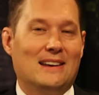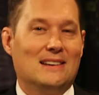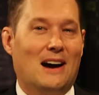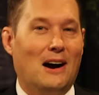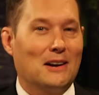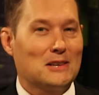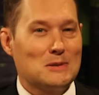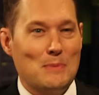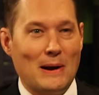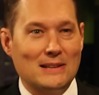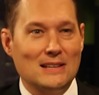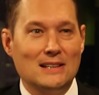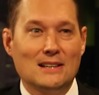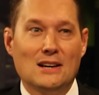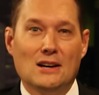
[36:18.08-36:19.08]

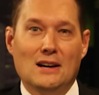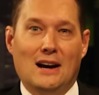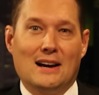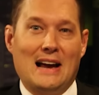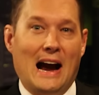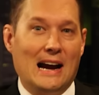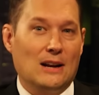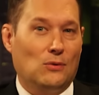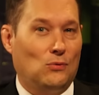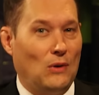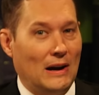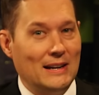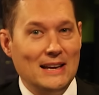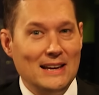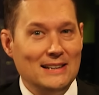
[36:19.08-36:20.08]
unexpected, kind of
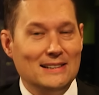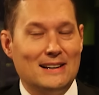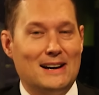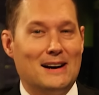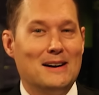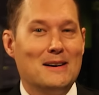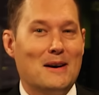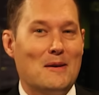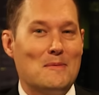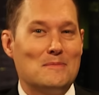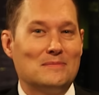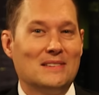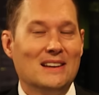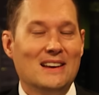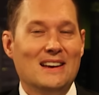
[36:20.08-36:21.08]
funny
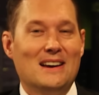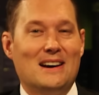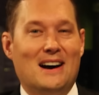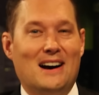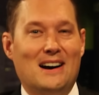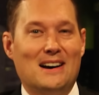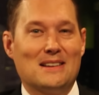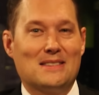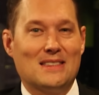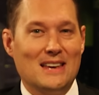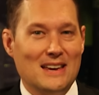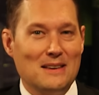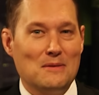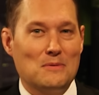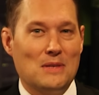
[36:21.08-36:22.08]

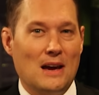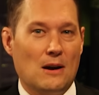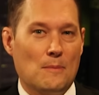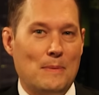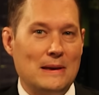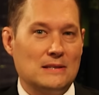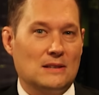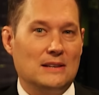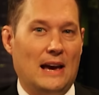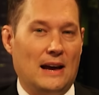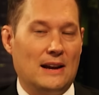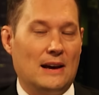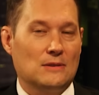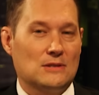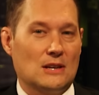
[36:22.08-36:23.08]
thing. They are basically
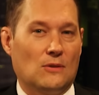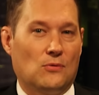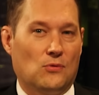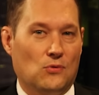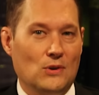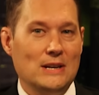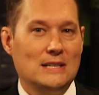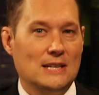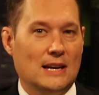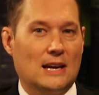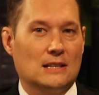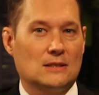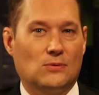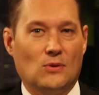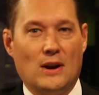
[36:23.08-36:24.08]
announcing free
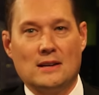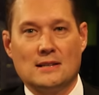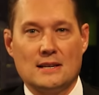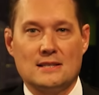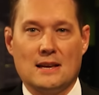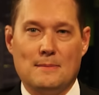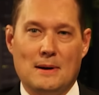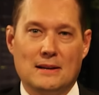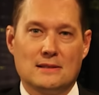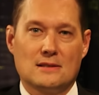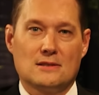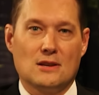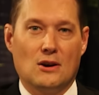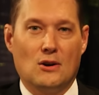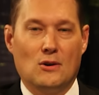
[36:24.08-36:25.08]
tickets for anti-Semites.
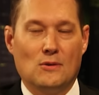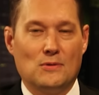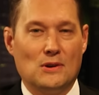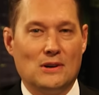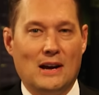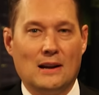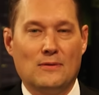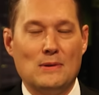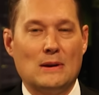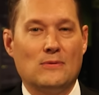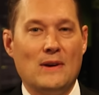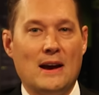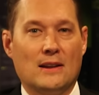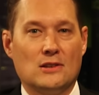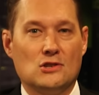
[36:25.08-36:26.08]
So if you're not a big
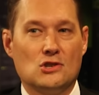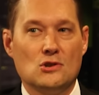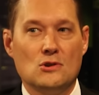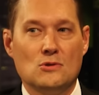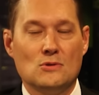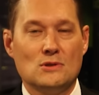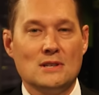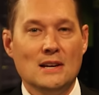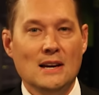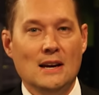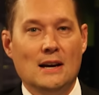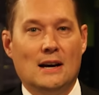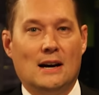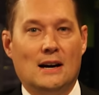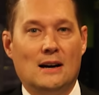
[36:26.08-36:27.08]
fan of the Jews,
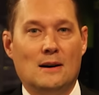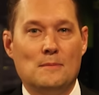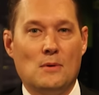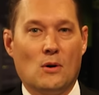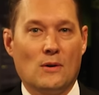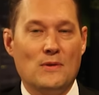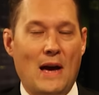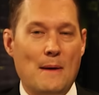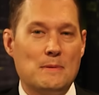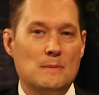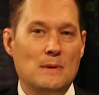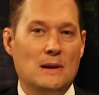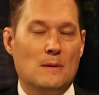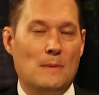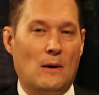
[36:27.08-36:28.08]
or if you happen to
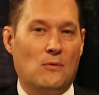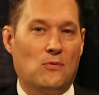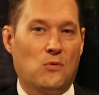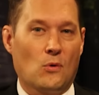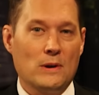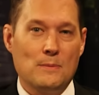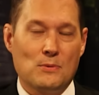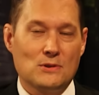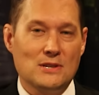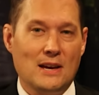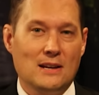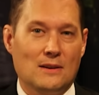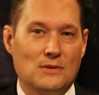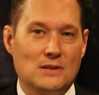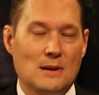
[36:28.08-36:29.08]
be in about
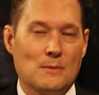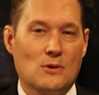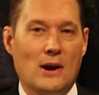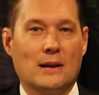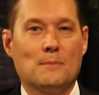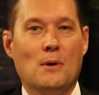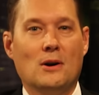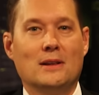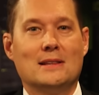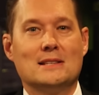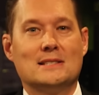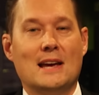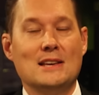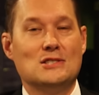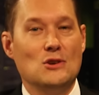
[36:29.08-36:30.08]
40% of the Democratic Party
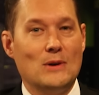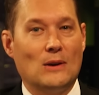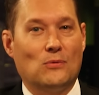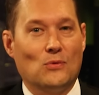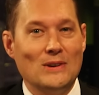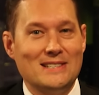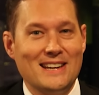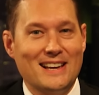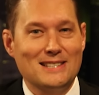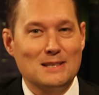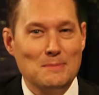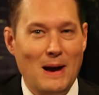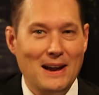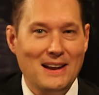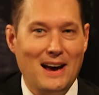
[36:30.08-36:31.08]
these days, you get free tickets
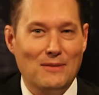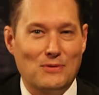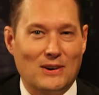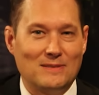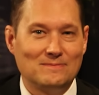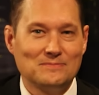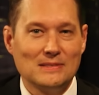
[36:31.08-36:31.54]
to Bonhoeffer.